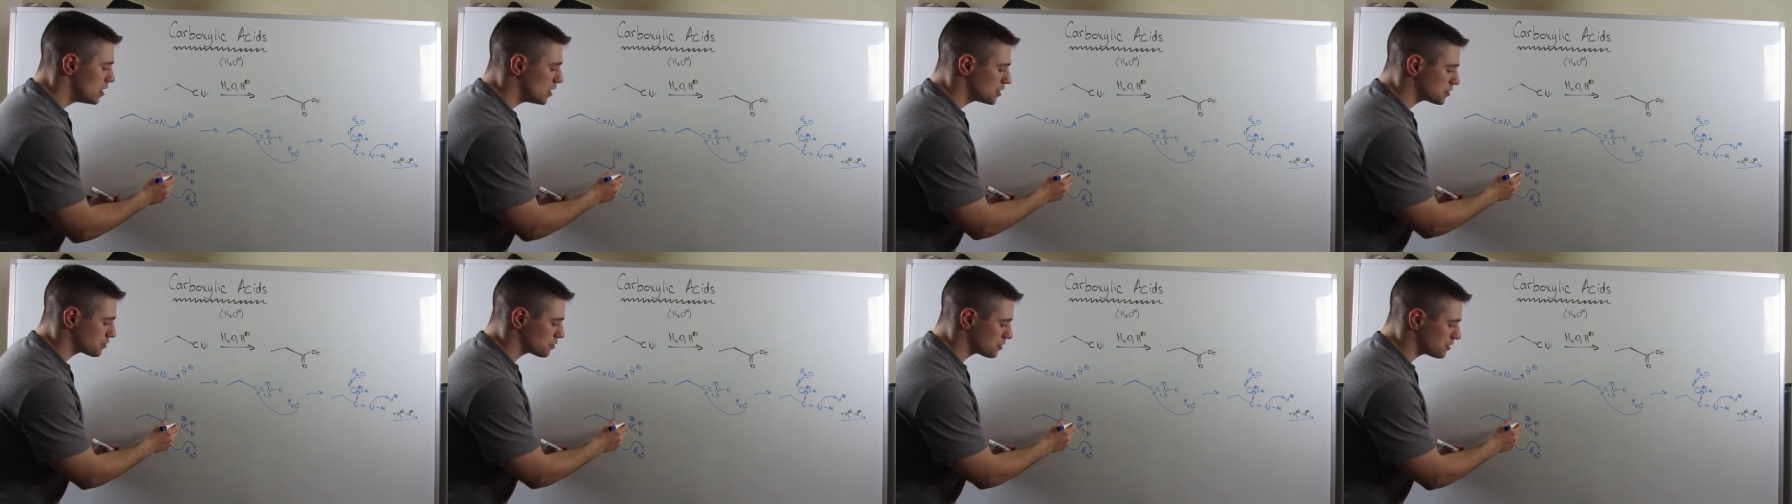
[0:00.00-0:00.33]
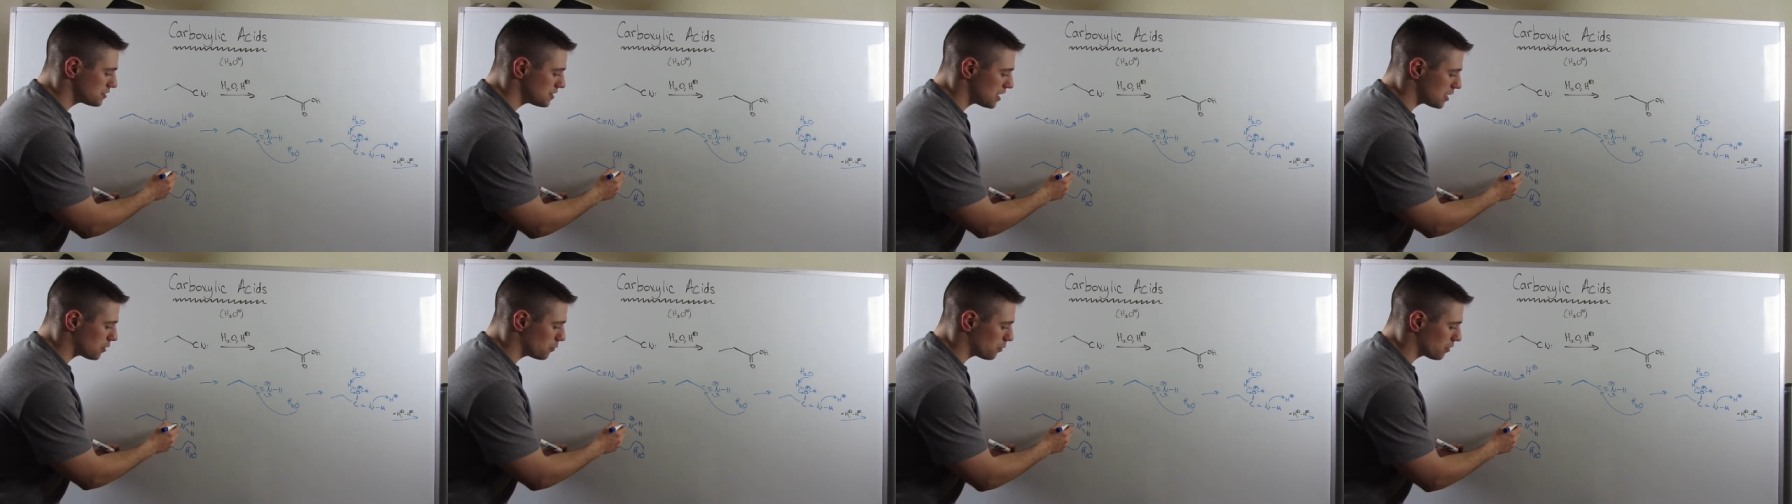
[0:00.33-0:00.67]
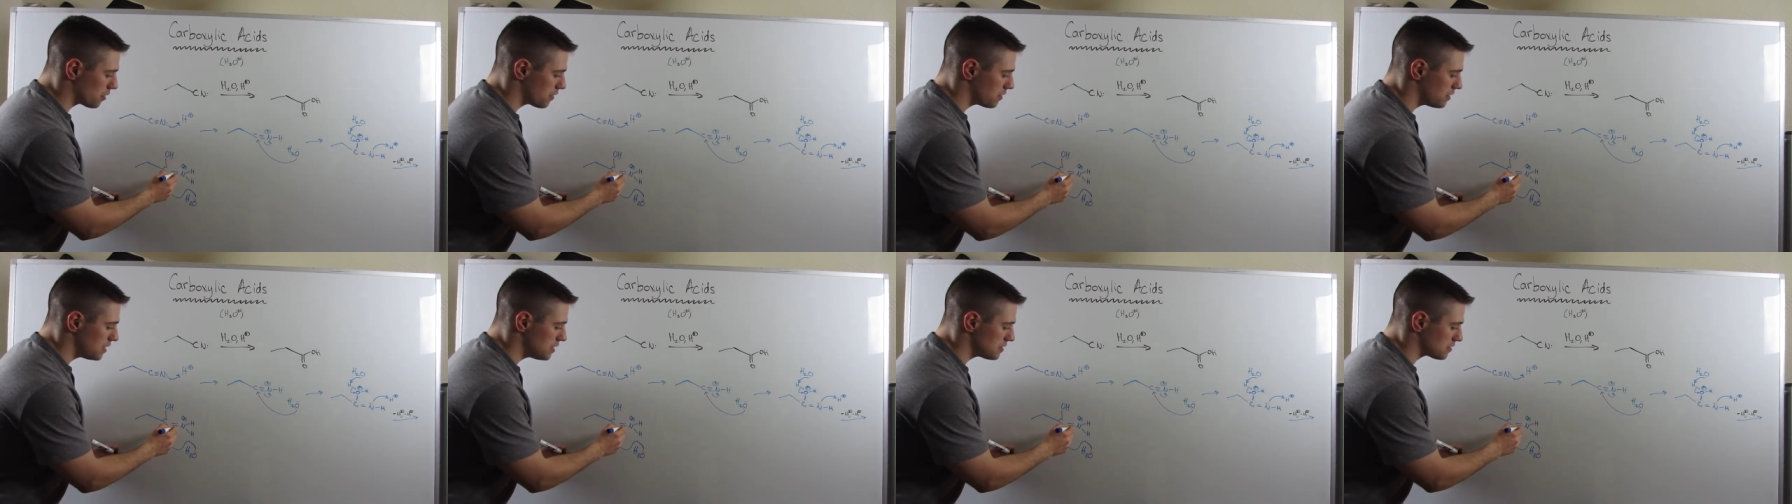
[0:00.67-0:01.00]
So let's take one
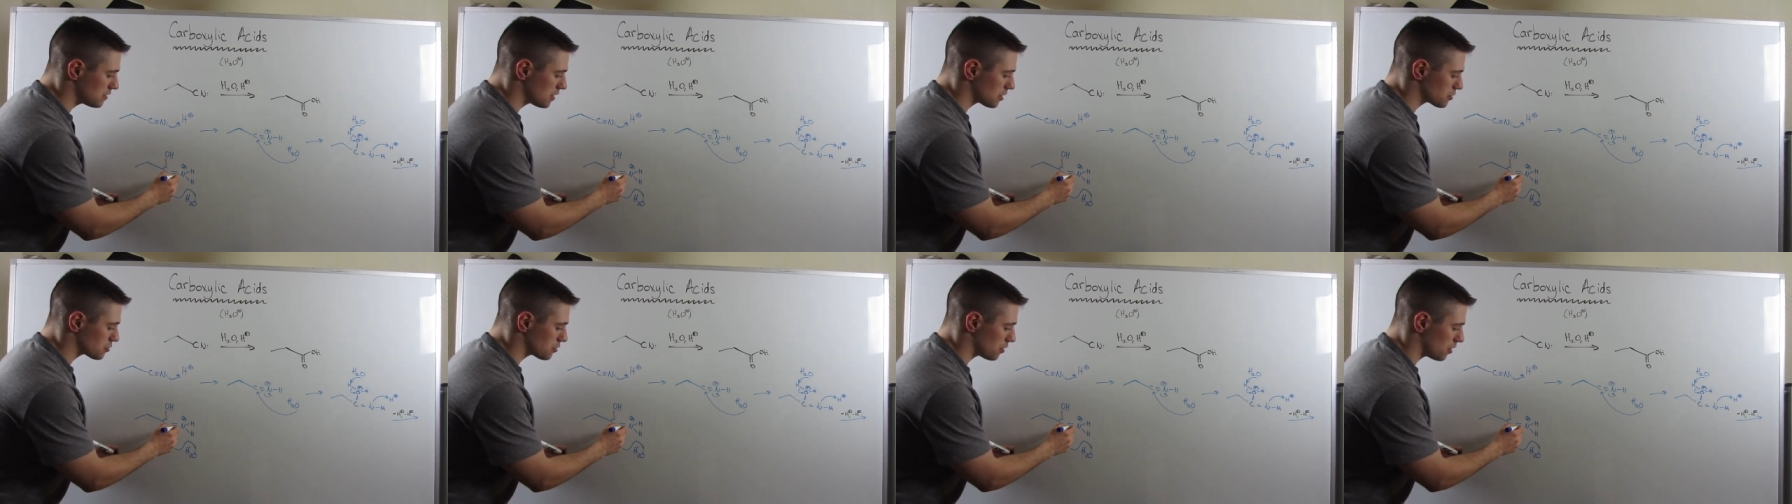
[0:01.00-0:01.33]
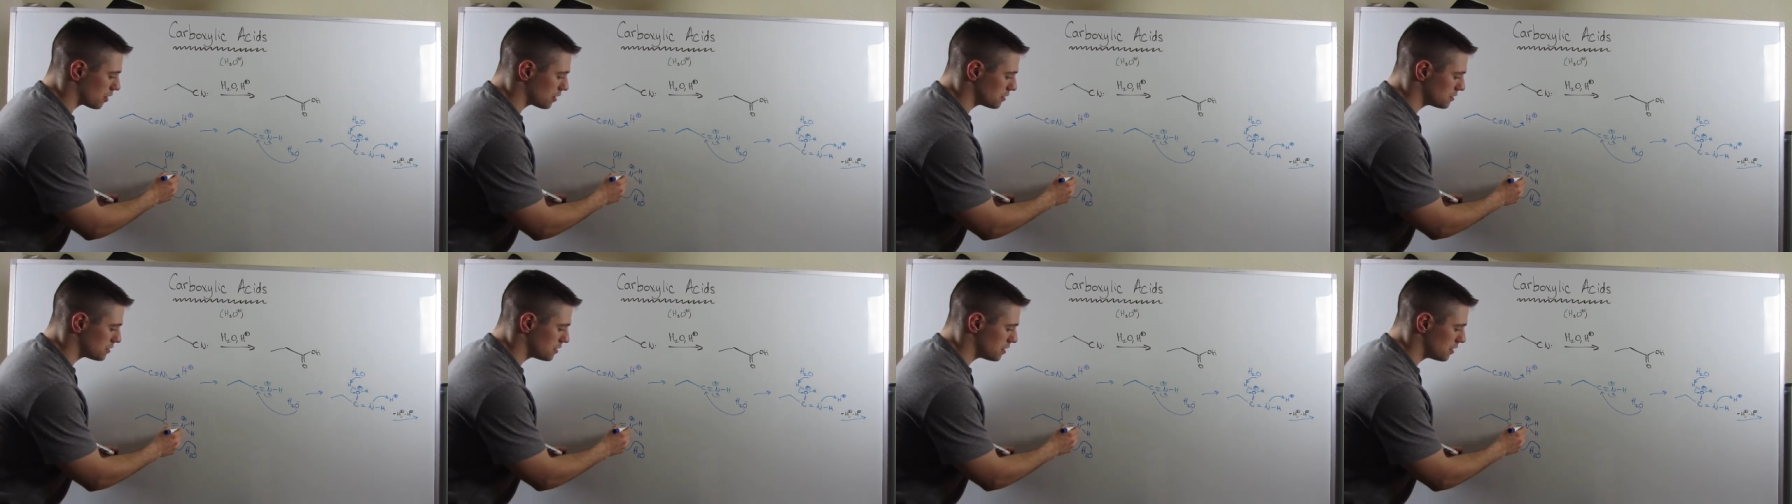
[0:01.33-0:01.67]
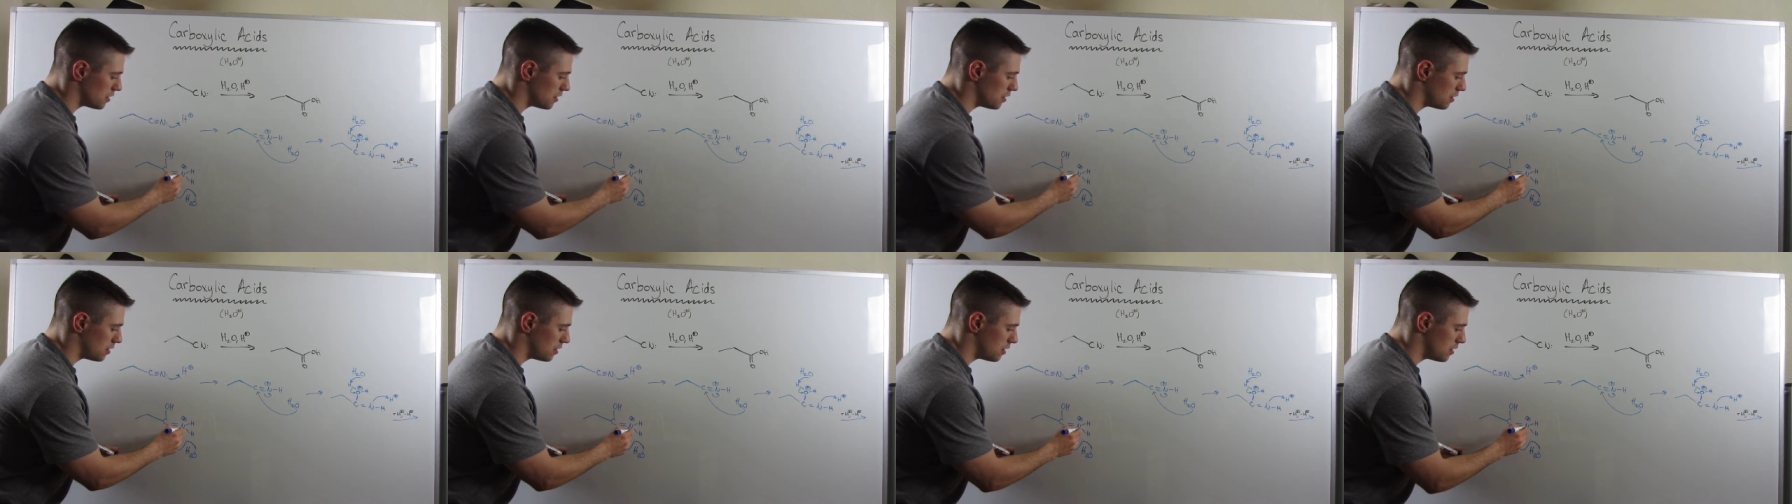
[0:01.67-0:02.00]
of these electrons
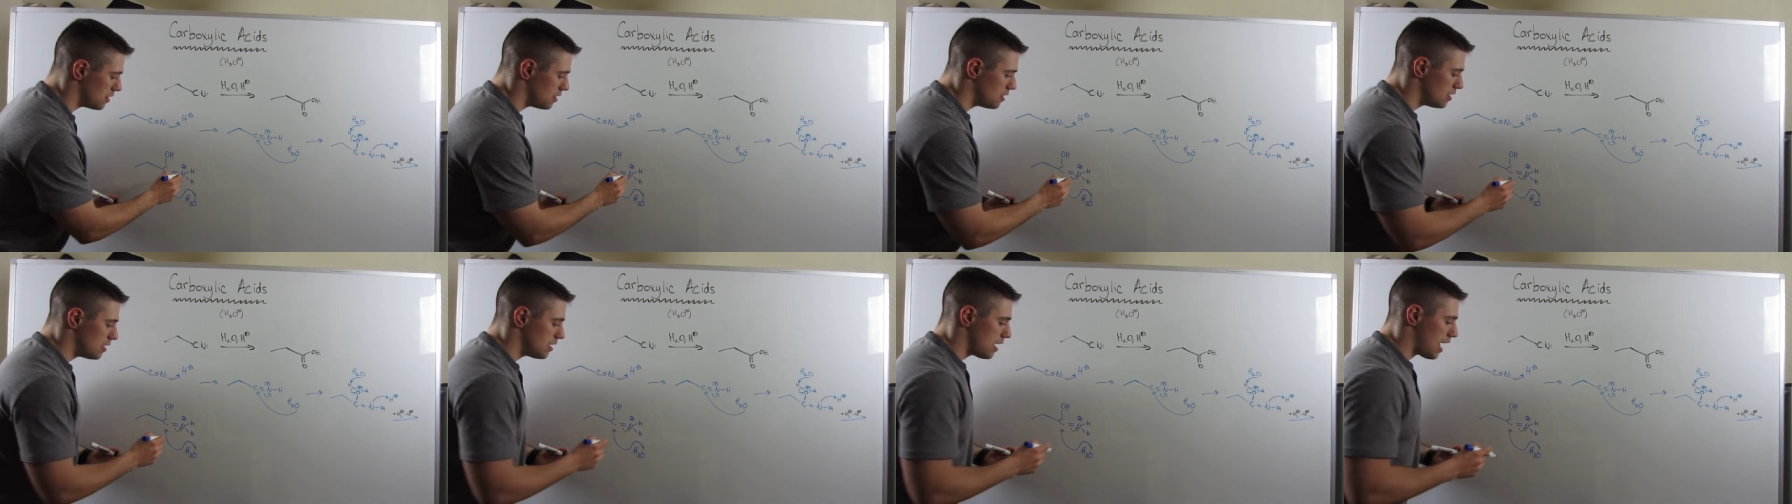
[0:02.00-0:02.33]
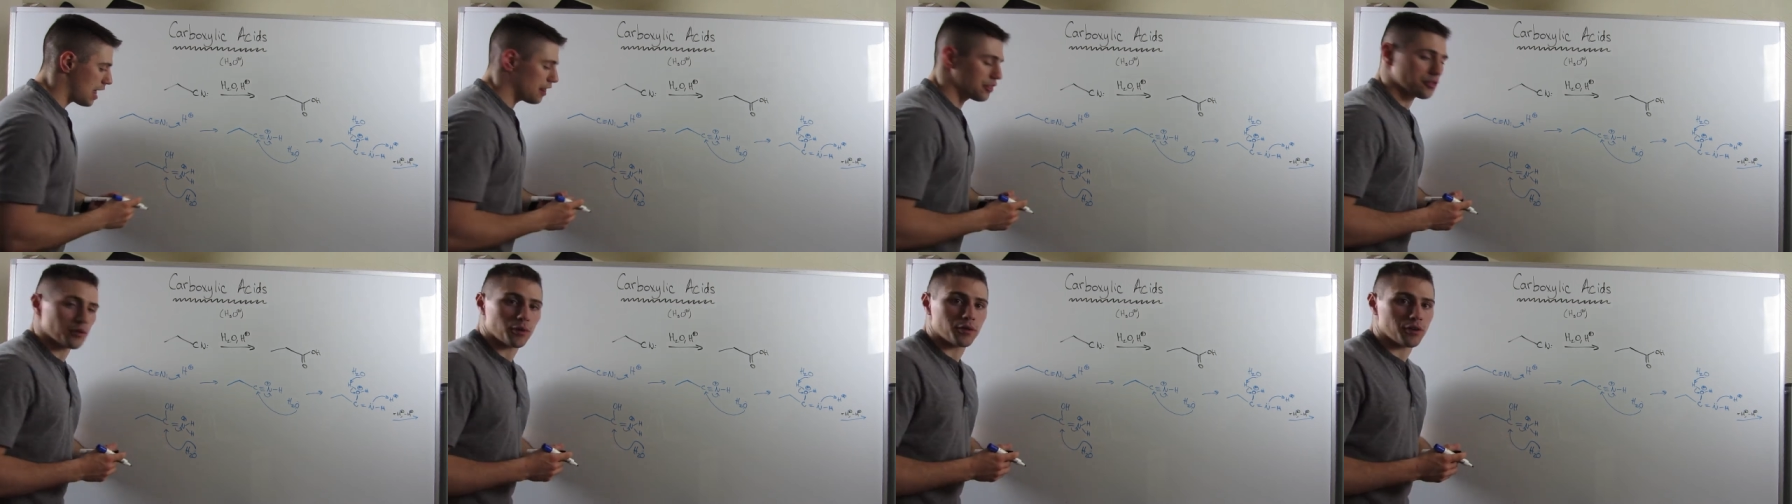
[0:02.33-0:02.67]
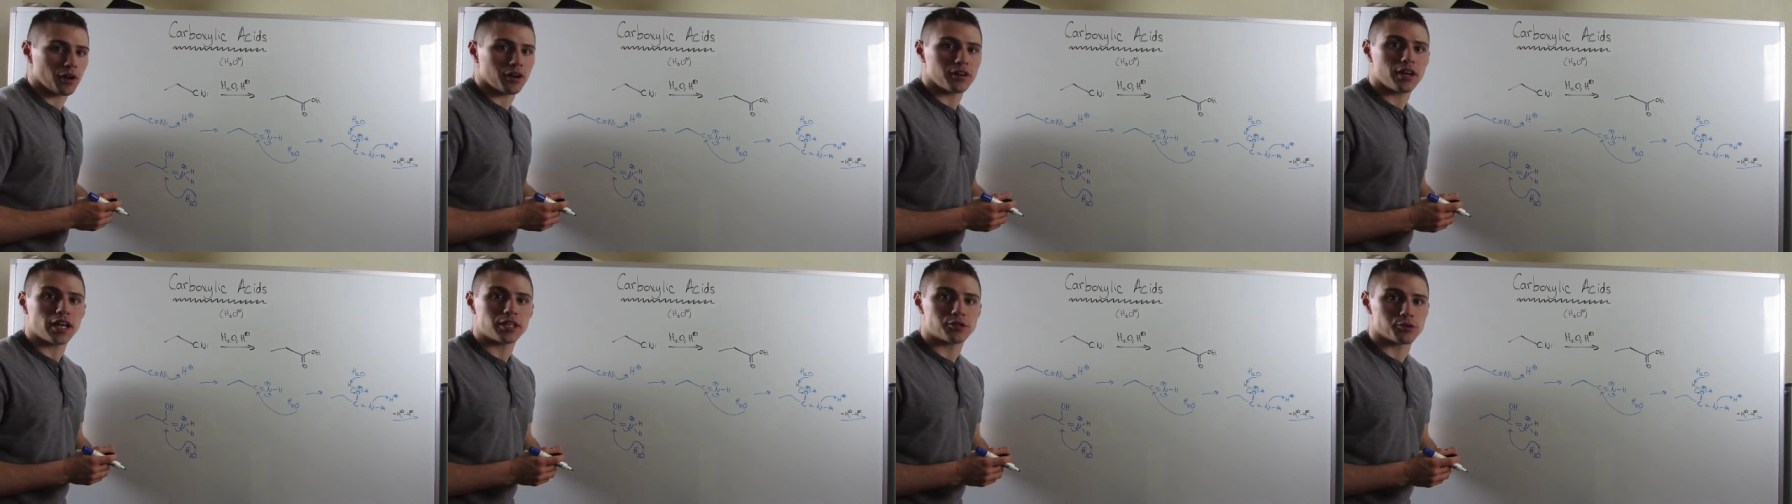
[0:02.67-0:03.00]
and throw it
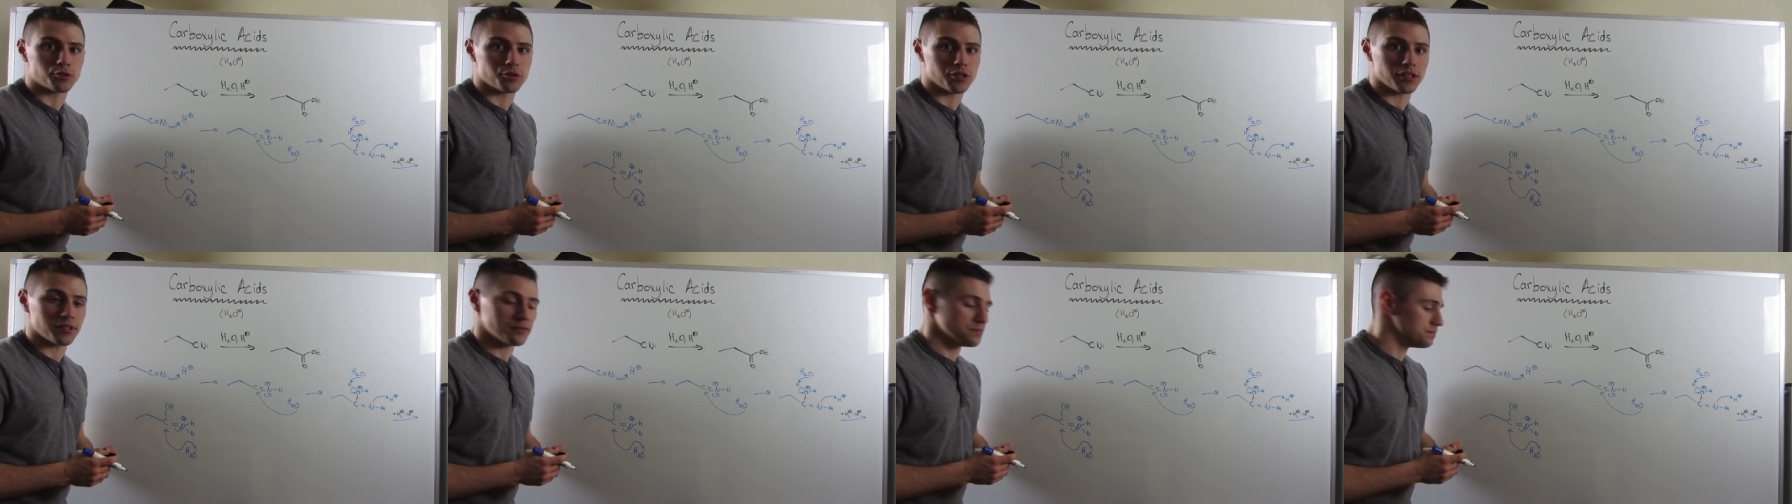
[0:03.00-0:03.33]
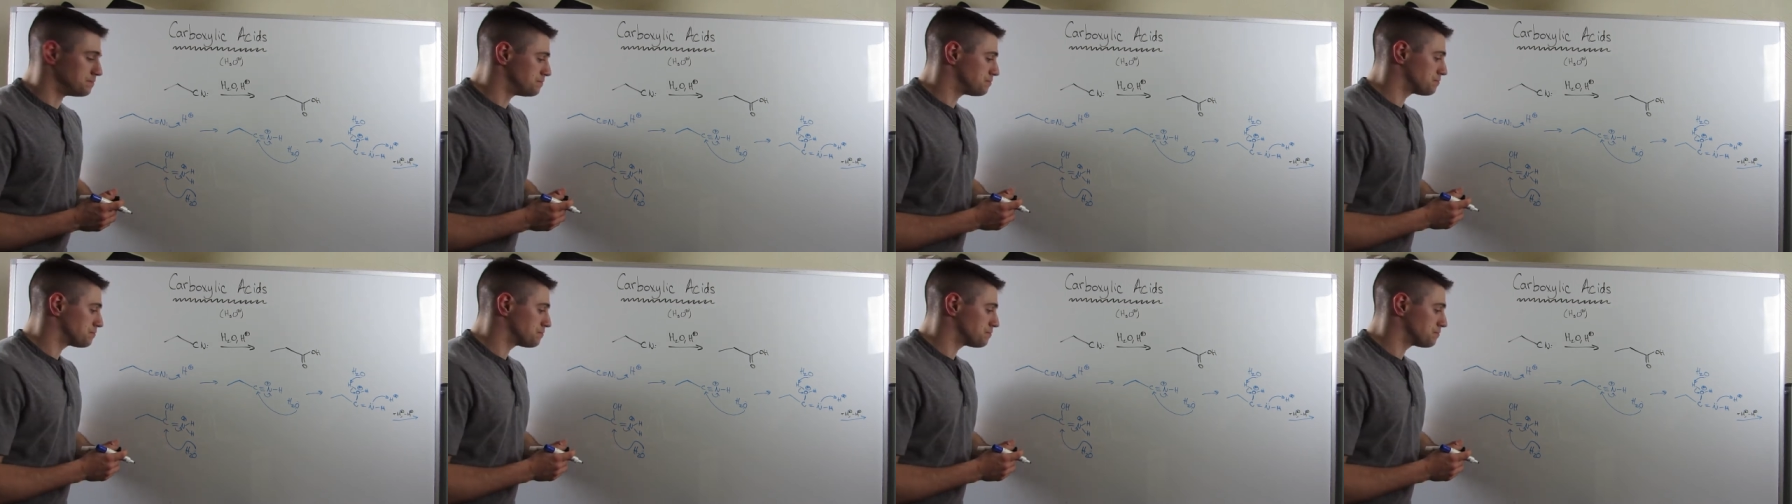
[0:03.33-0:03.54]
on nitrogen.